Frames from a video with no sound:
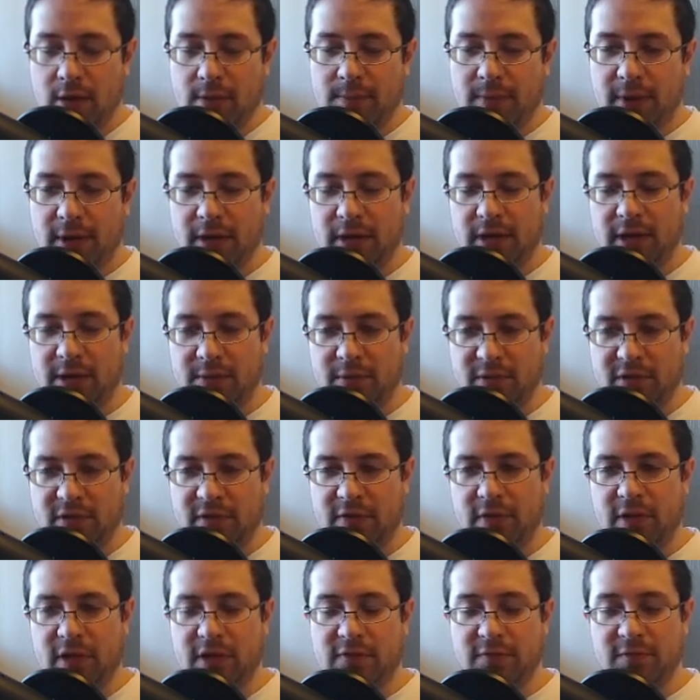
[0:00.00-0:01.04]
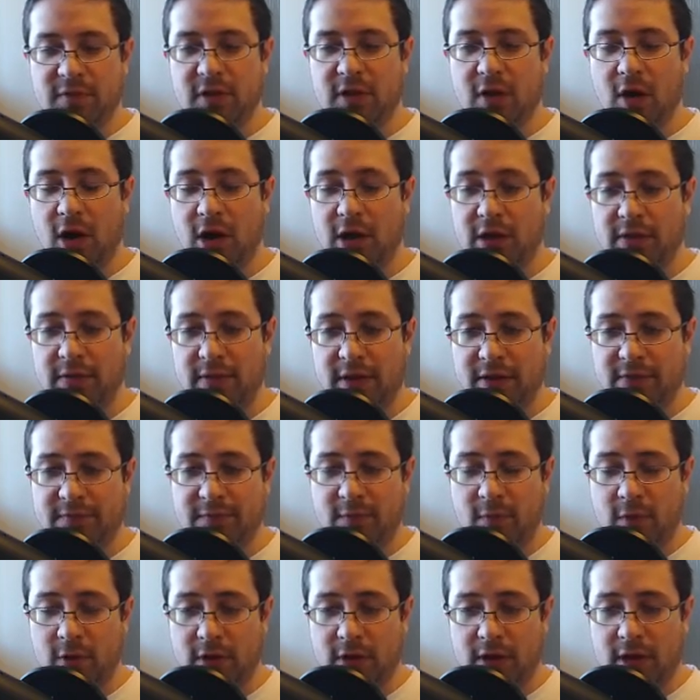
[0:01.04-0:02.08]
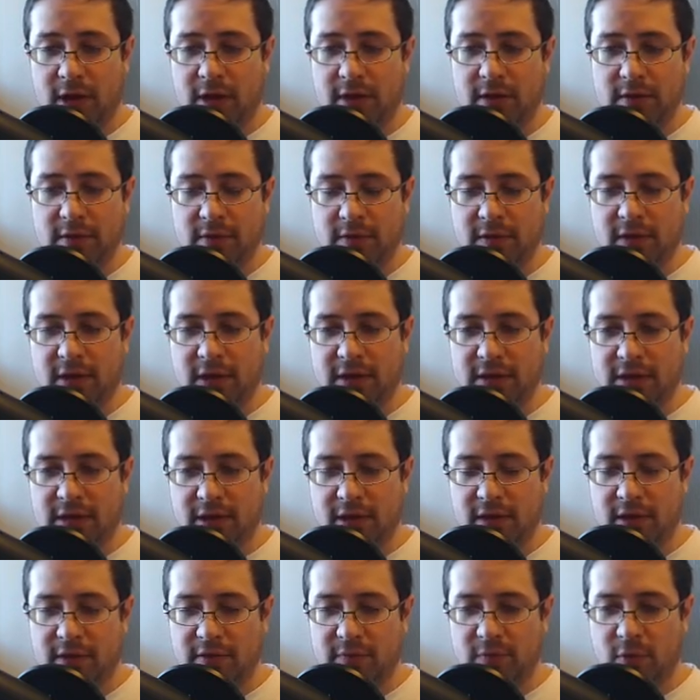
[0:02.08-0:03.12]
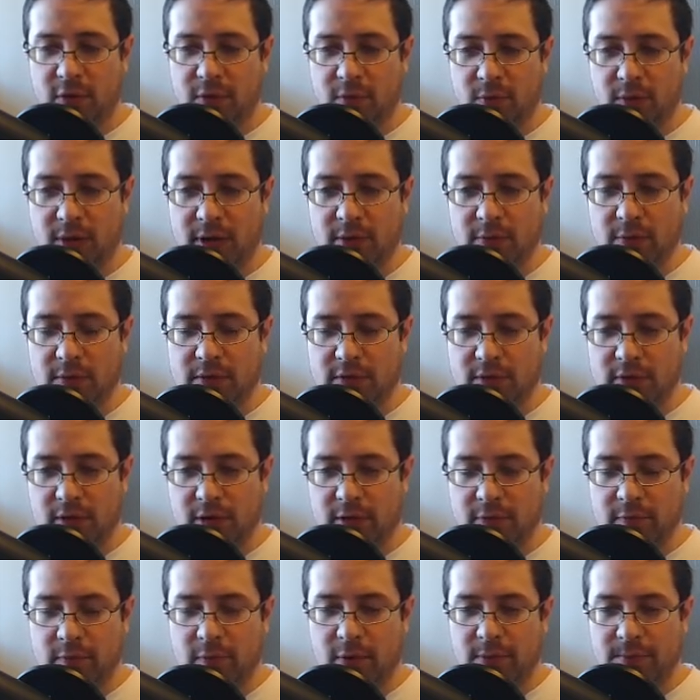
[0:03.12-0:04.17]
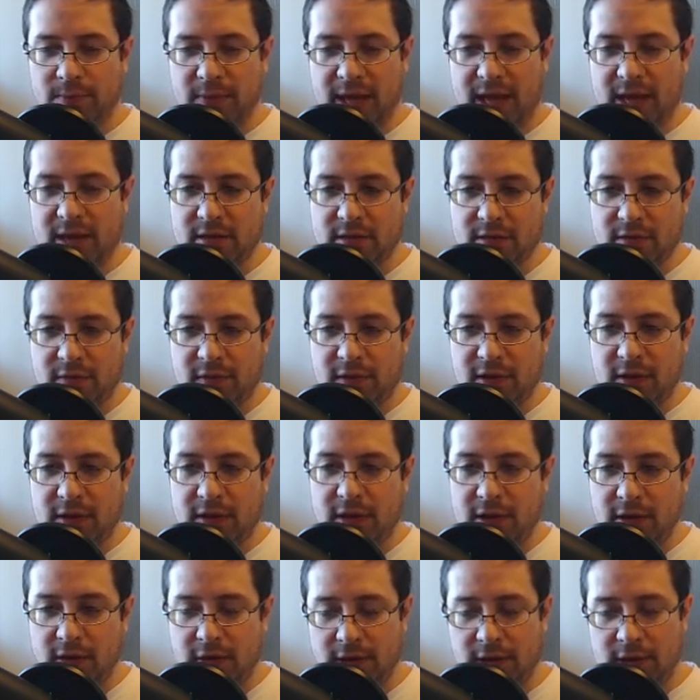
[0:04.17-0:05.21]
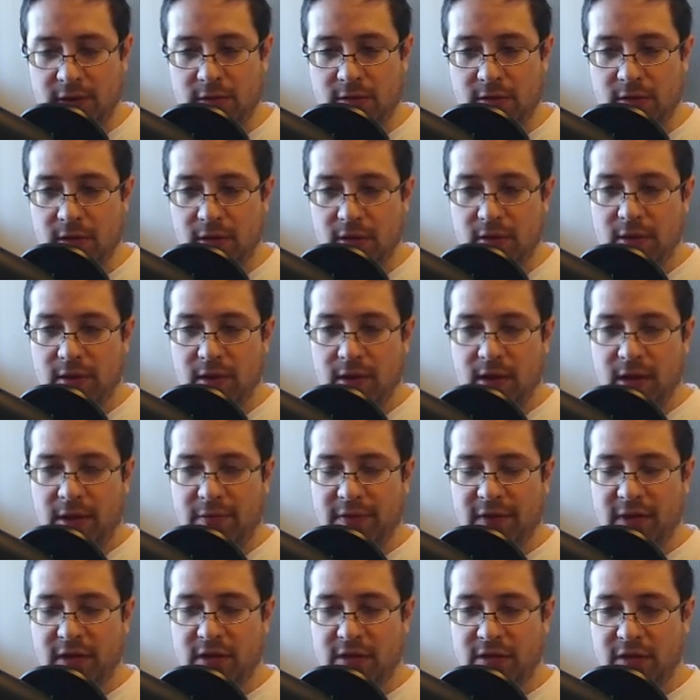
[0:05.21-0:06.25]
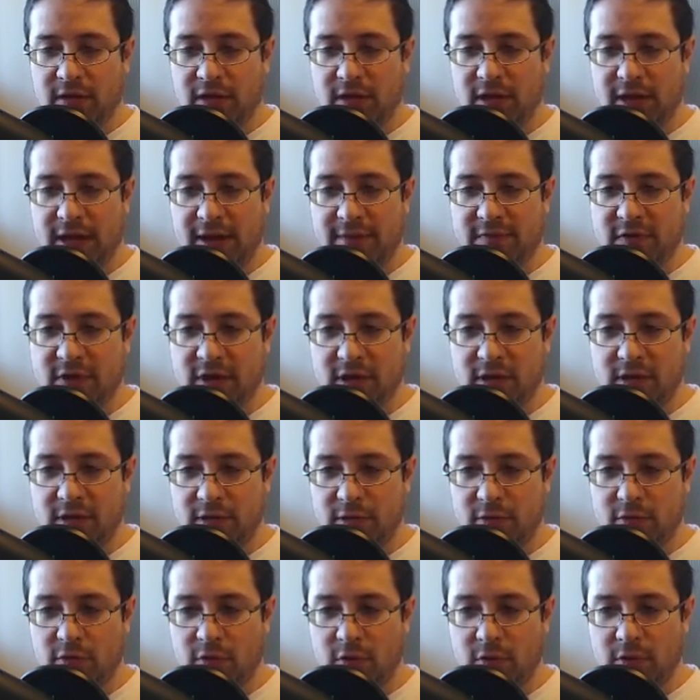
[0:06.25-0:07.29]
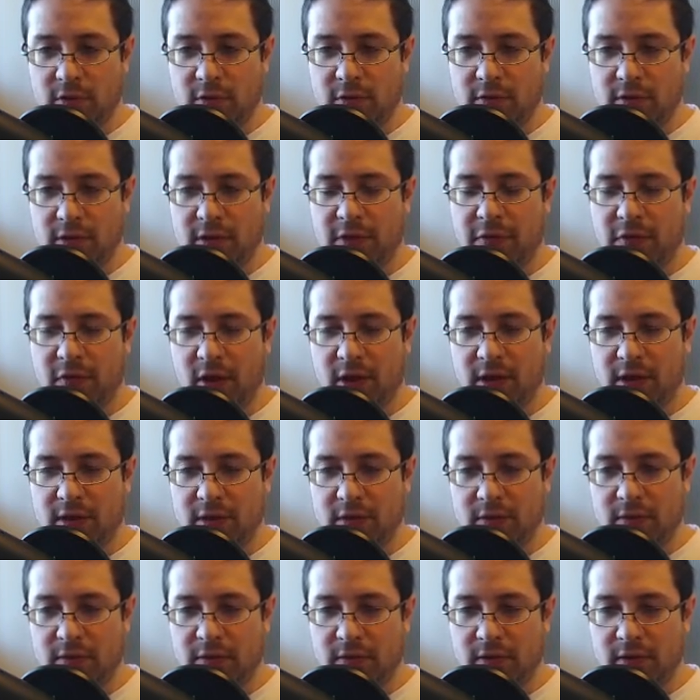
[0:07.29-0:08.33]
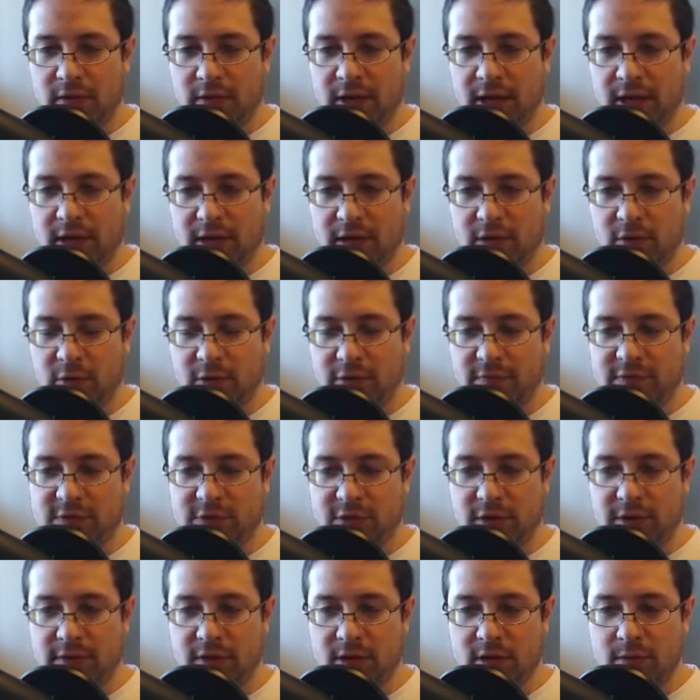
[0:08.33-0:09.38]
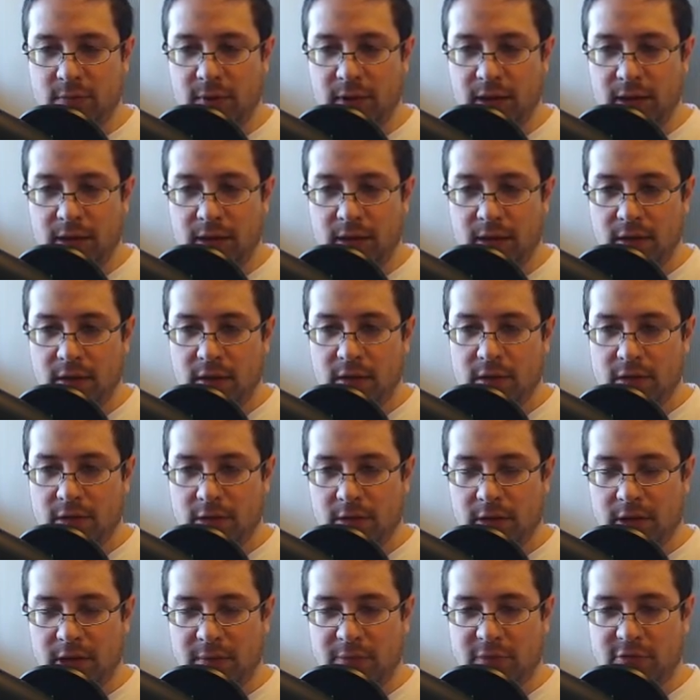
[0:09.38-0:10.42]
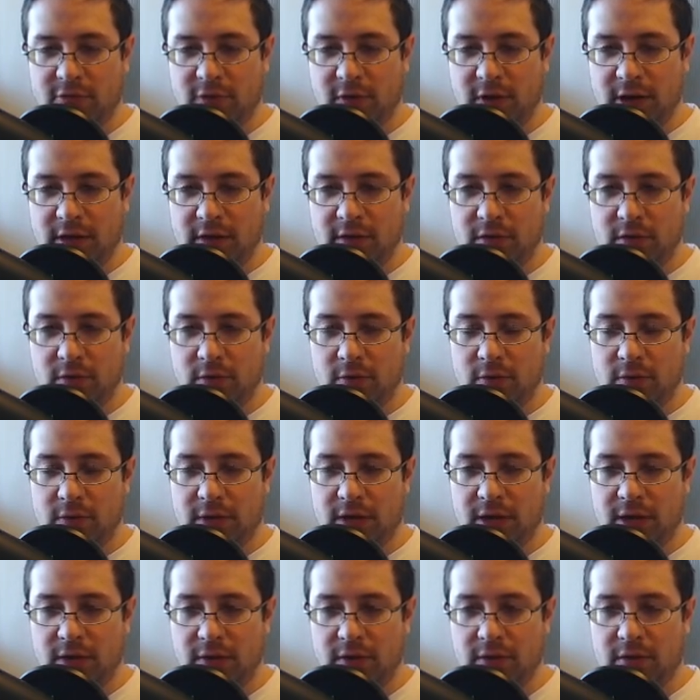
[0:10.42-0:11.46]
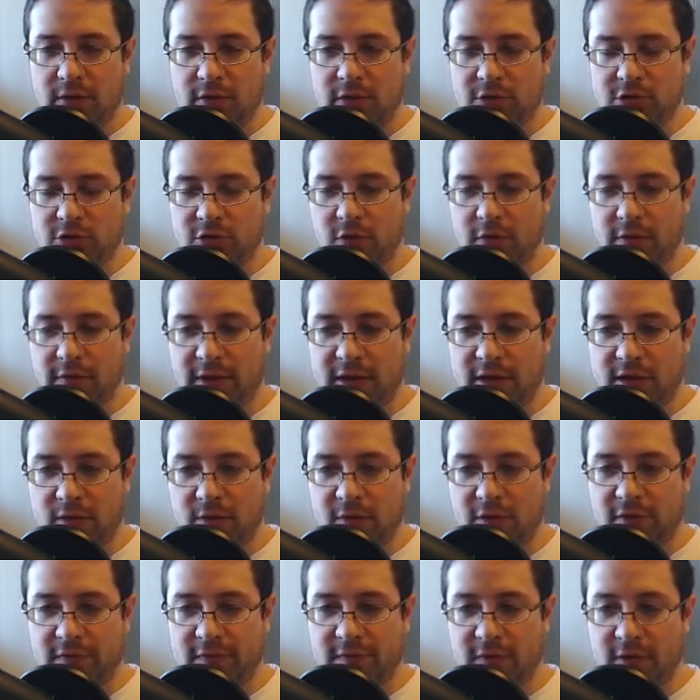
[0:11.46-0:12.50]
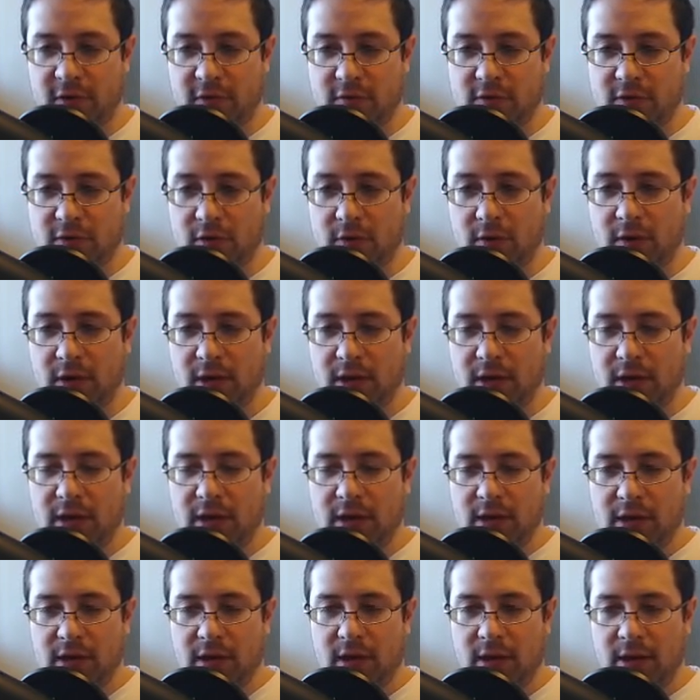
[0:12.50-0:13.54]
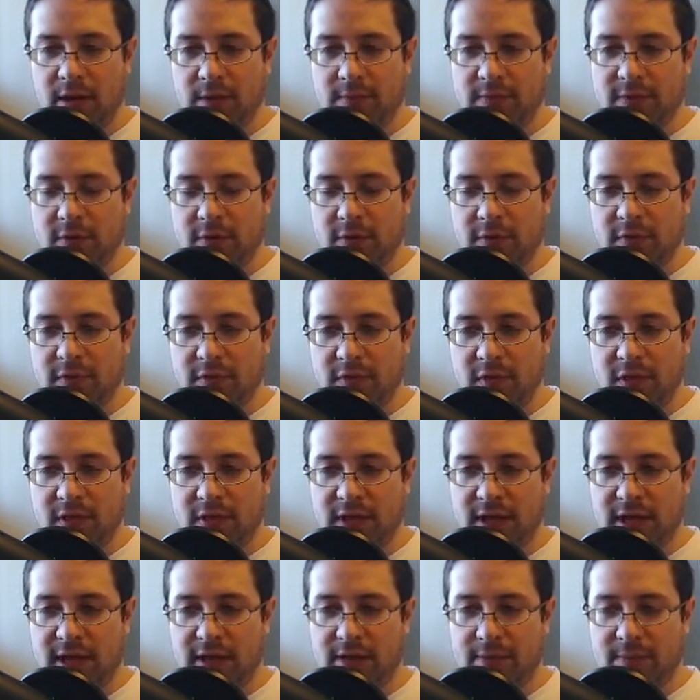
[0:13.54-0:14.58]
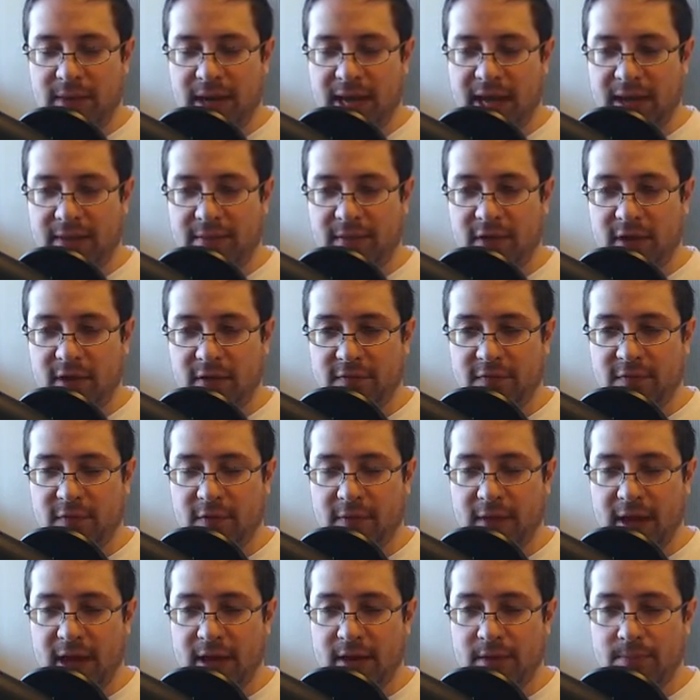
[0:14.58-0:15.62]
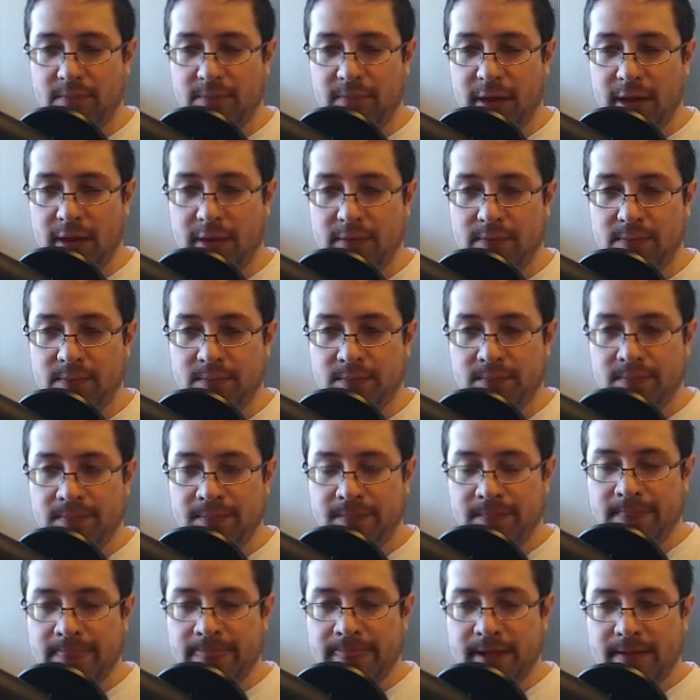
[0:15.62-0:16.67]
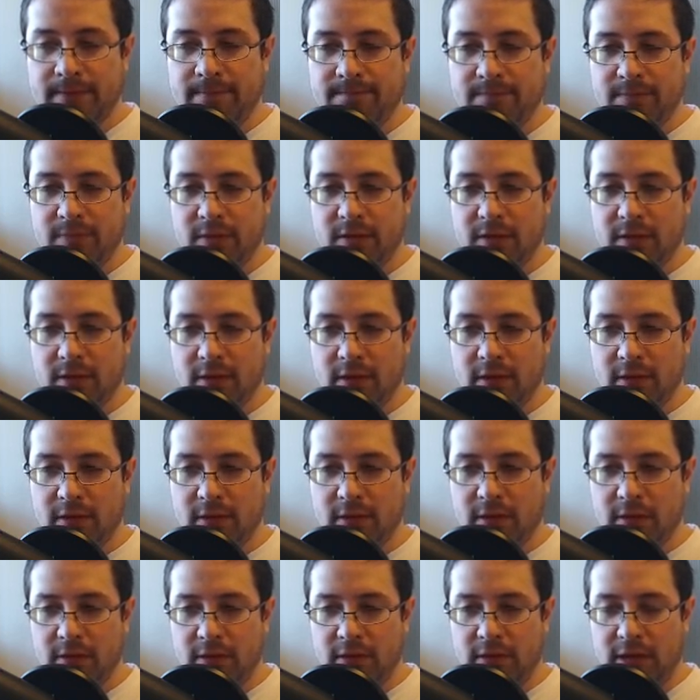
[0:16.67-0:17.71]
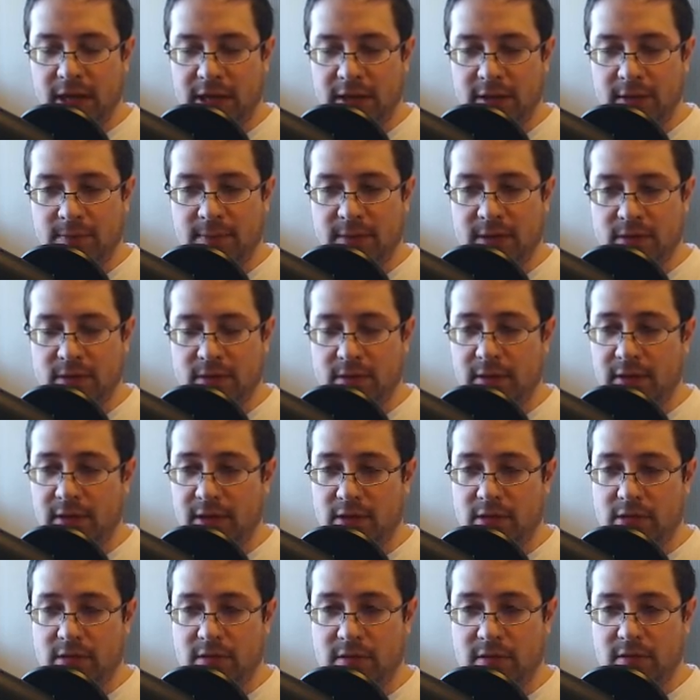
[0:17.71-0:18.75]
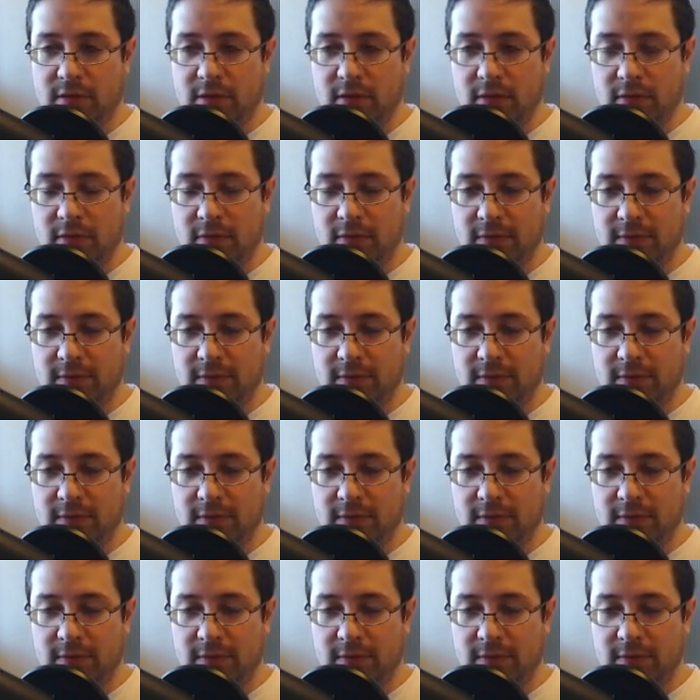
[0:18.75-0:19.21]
But anyways, disregarding that fork, the idea of what black is thinking here is, I think he's thinking f6, and he thought the knight can only retreat this way, so he was trying to take control of that square first. So it's a good thing that he had a plan there for that, but yeah, you missed this. So